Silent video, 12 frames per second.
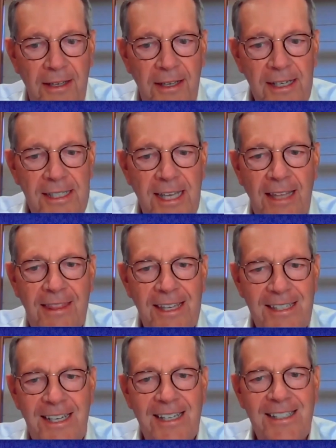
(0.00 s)
is that
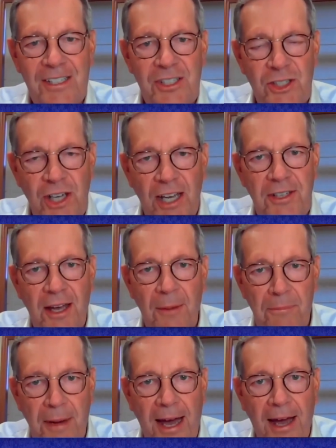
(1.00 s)
this isn't just
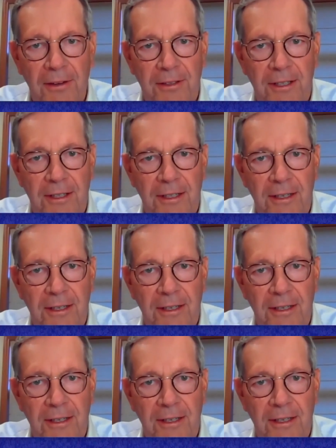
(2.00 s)
about